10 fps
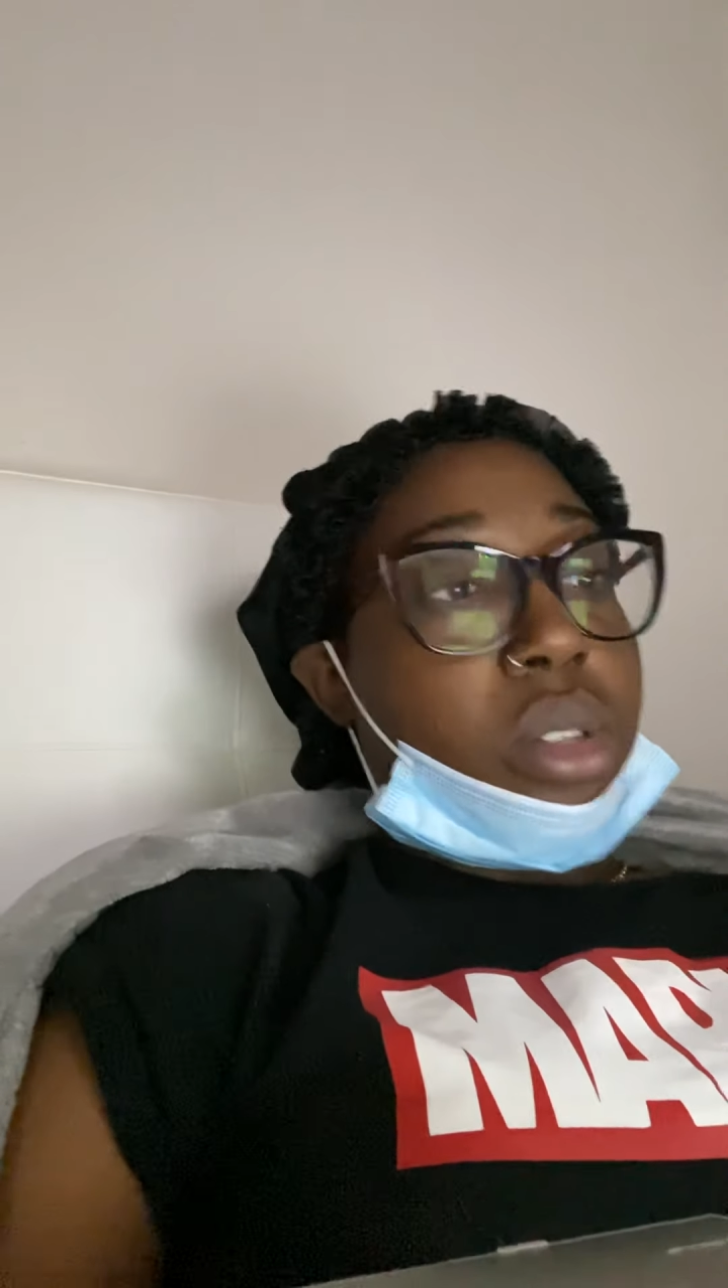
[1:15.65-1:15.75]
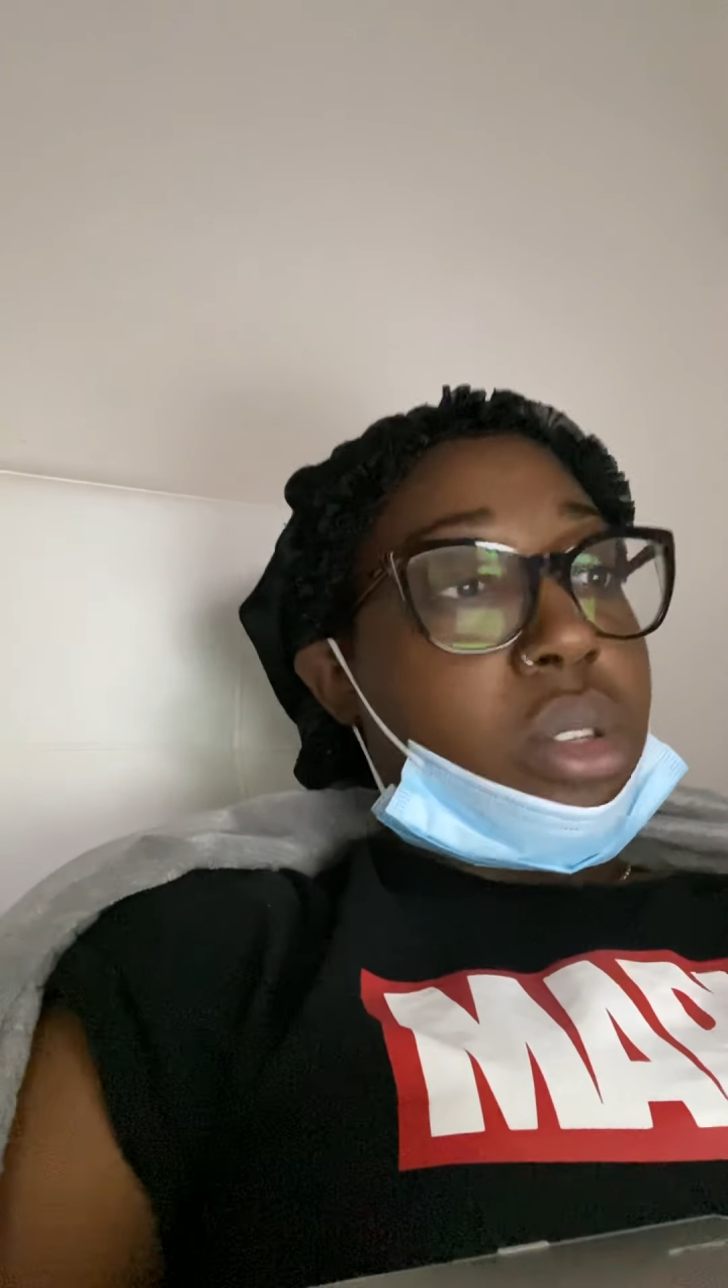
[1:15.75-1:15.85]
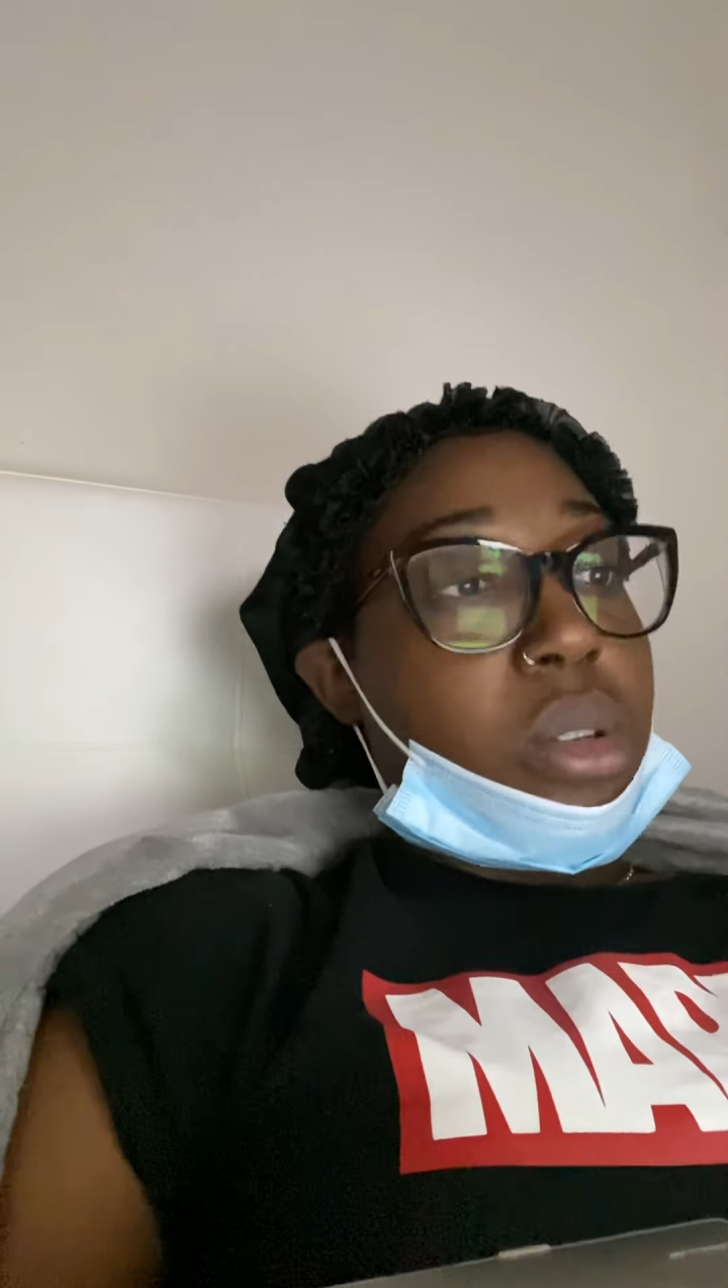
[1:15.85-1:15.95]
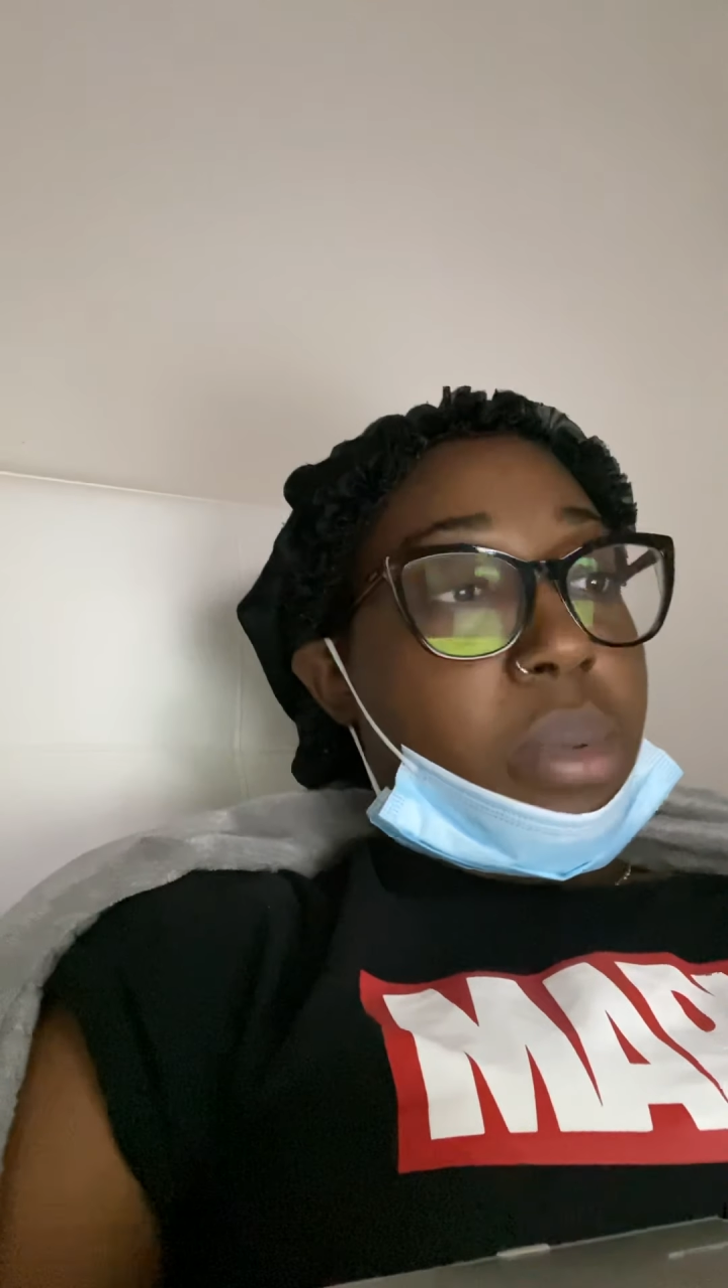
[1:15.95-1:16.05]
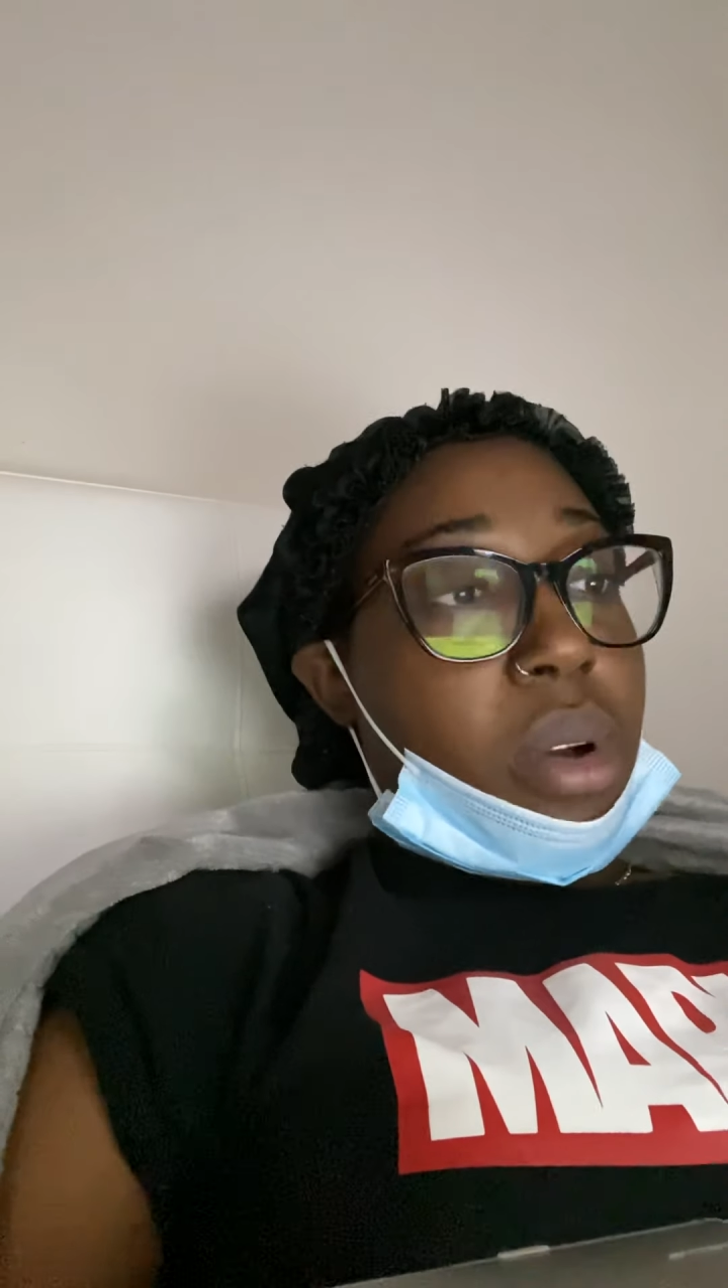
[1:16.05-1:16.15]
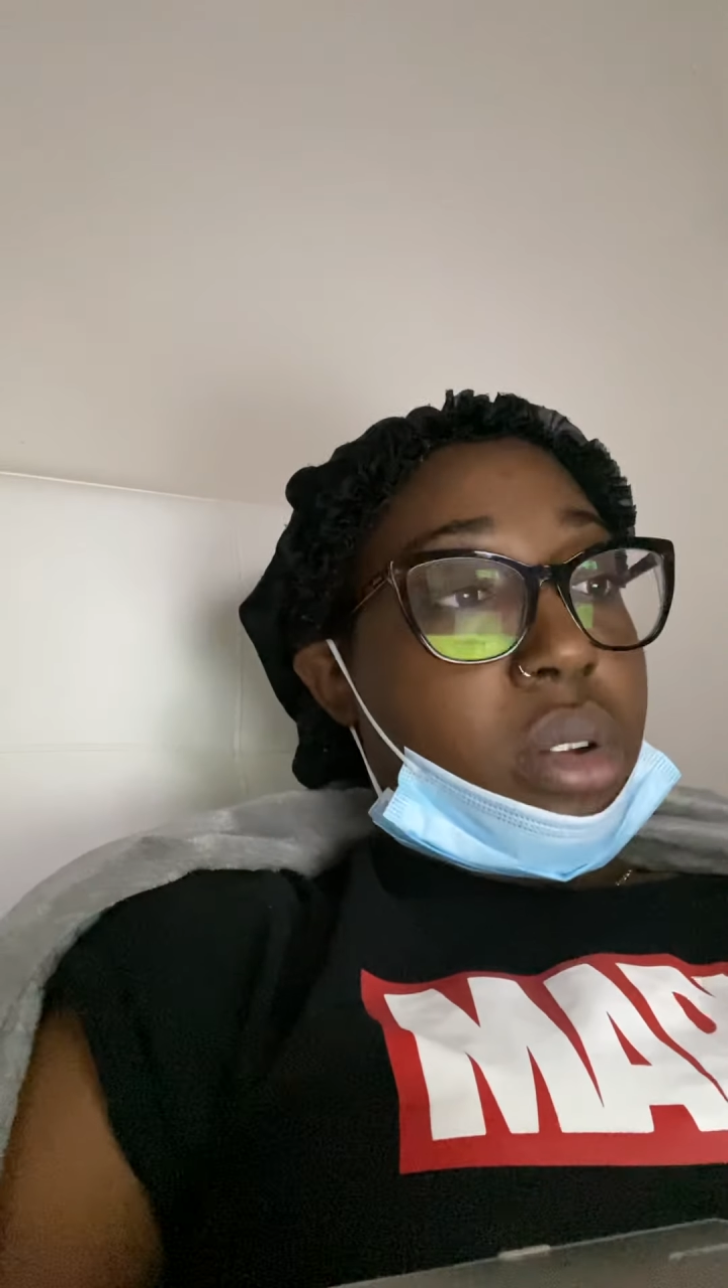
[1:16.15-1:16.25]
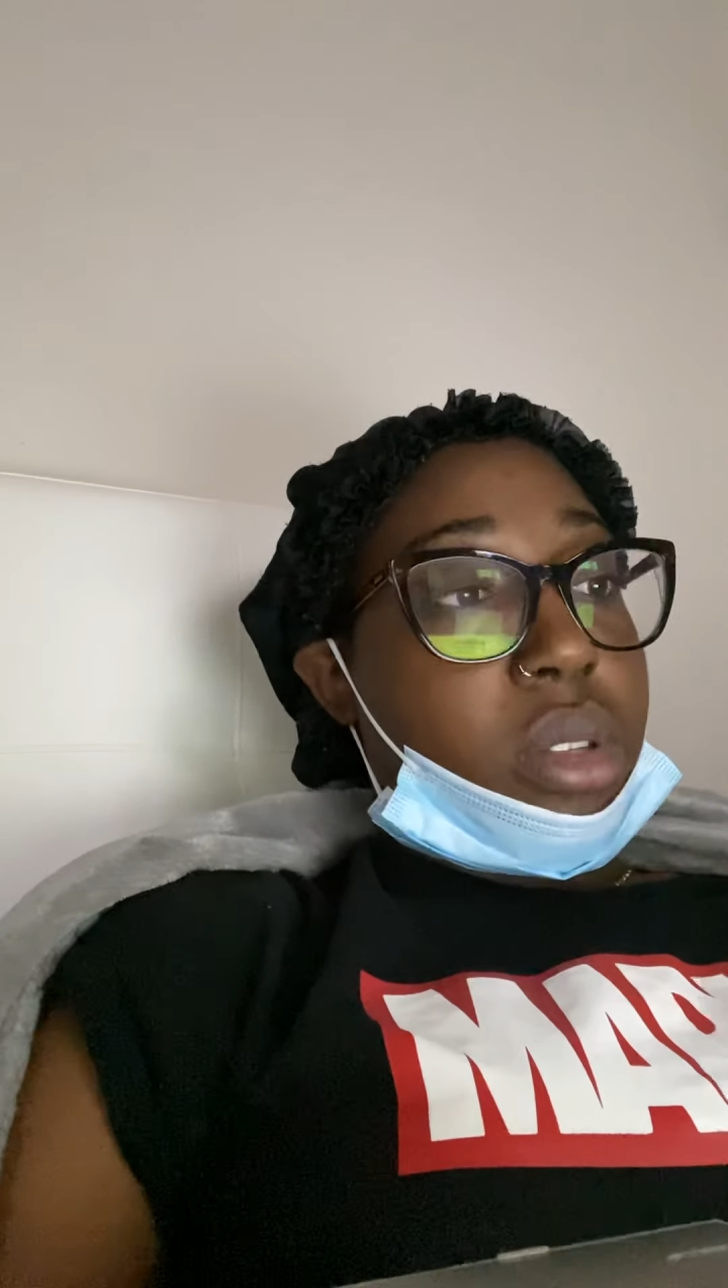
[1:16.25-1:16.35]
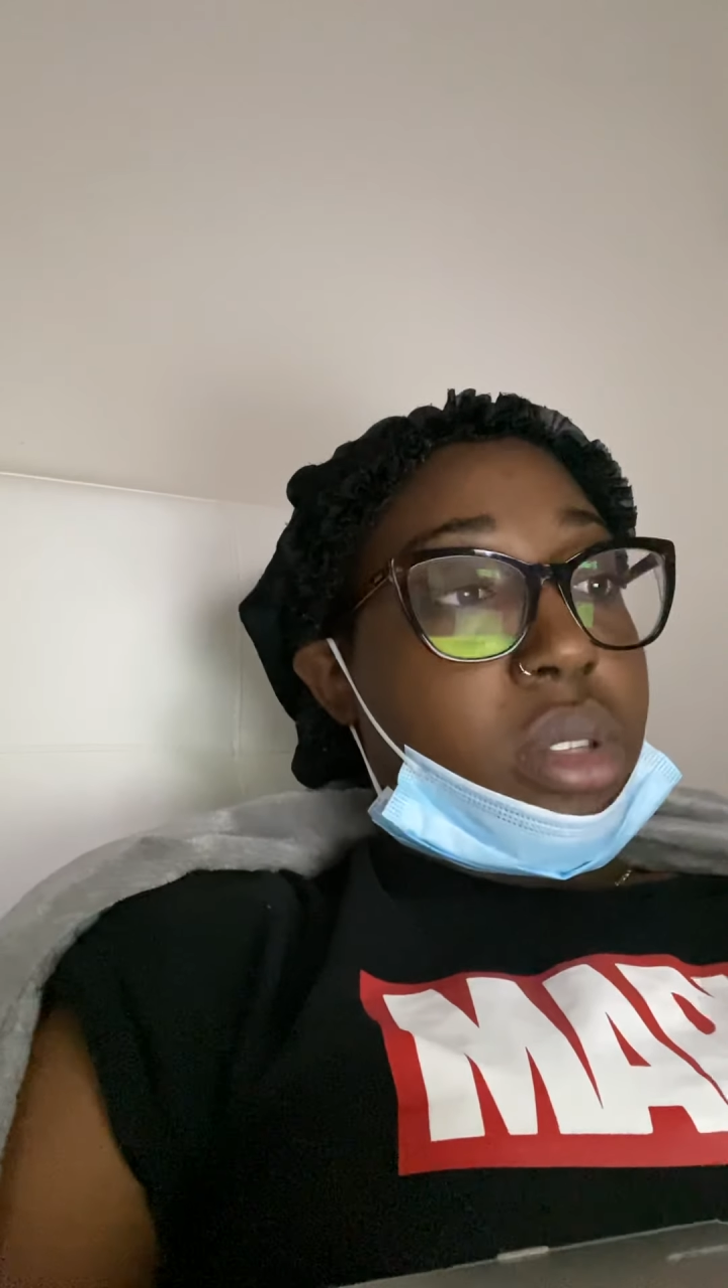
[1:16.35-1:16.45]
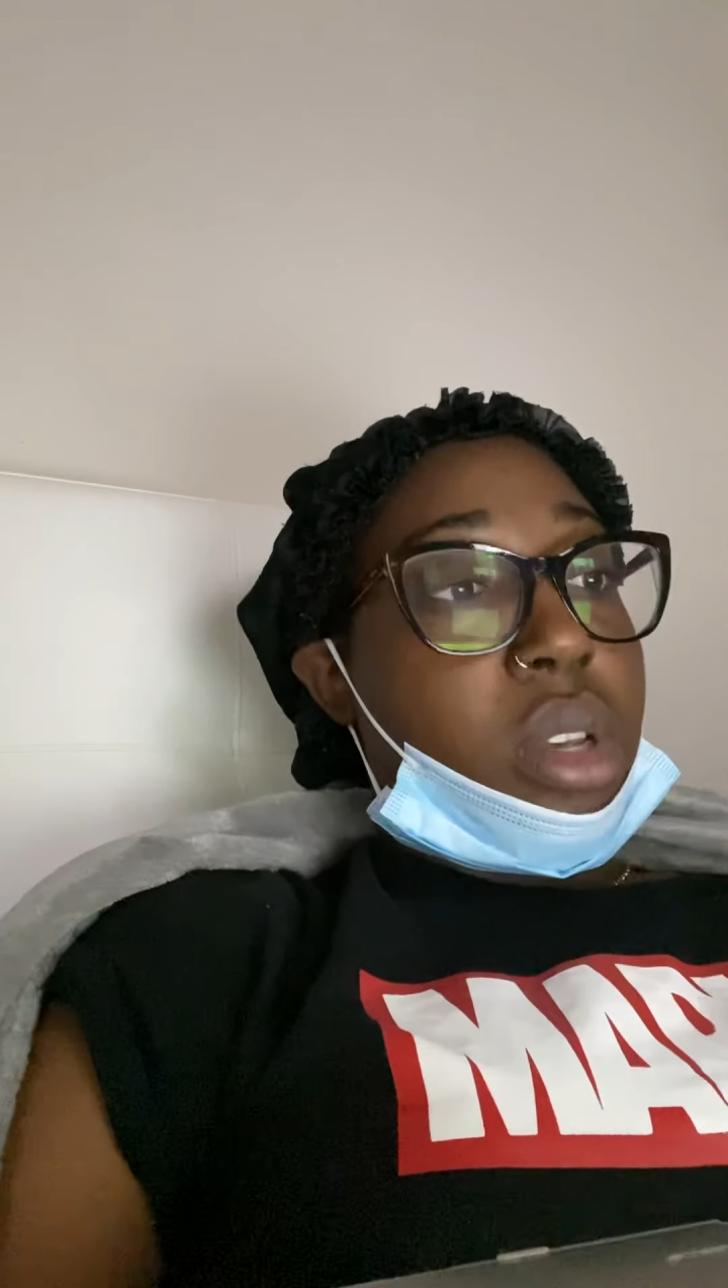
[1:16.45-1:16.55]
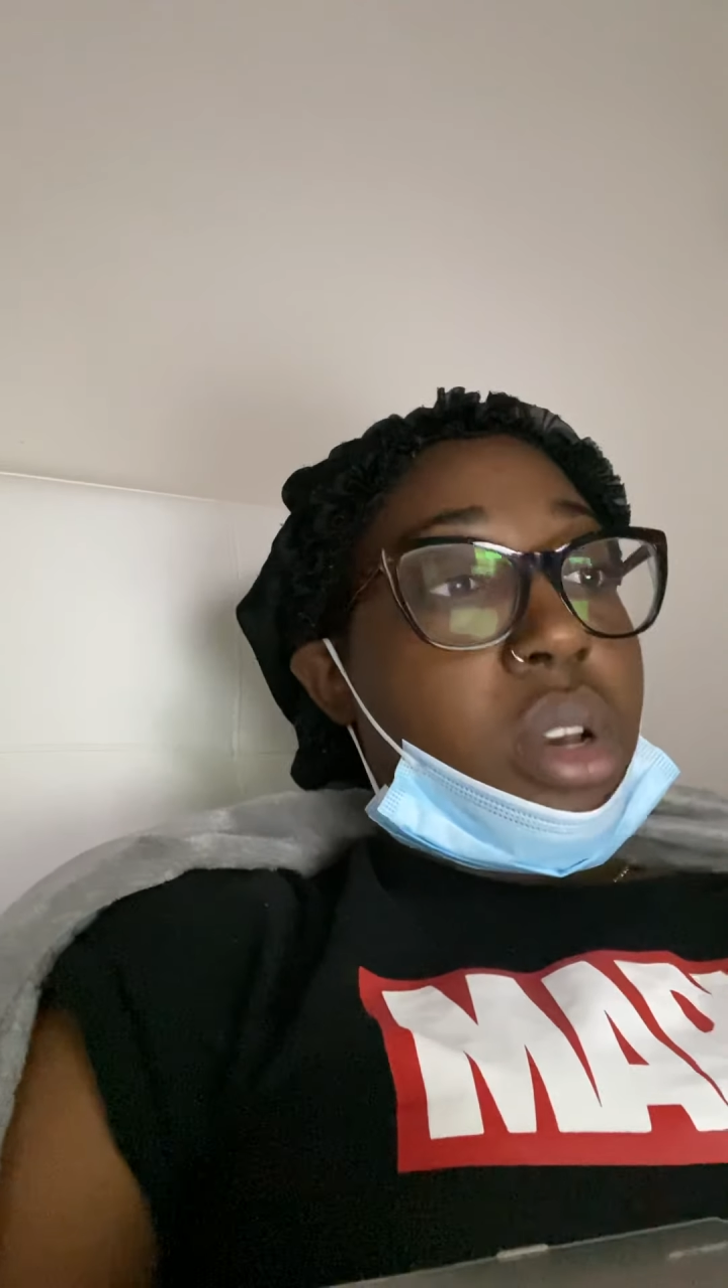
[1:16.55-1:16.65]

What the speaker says: two parts: